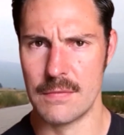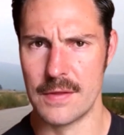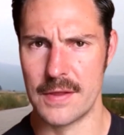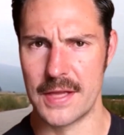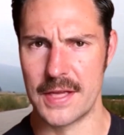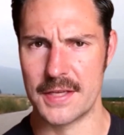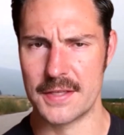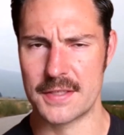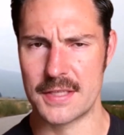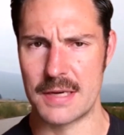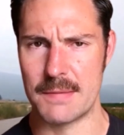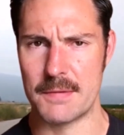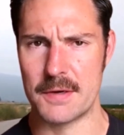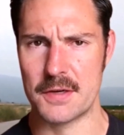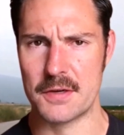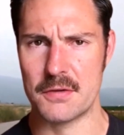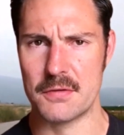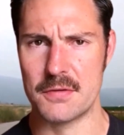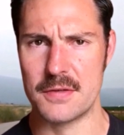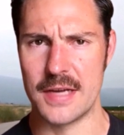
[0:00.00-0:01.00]
than someone
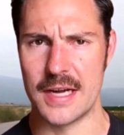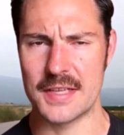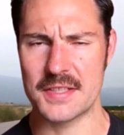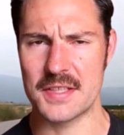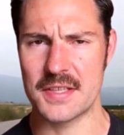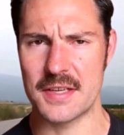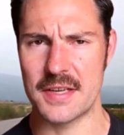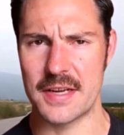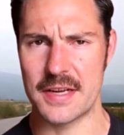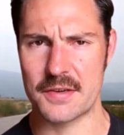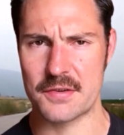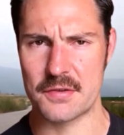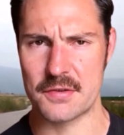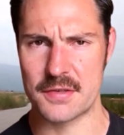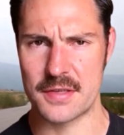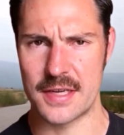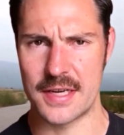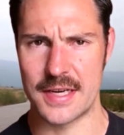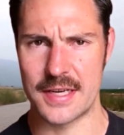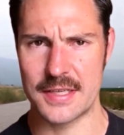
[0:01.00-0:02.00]
who doesn't
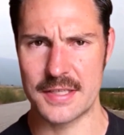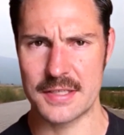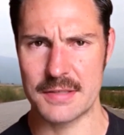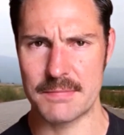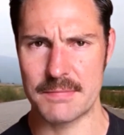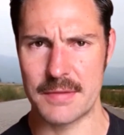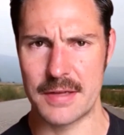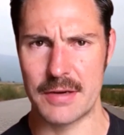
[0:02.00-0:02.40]
exercise,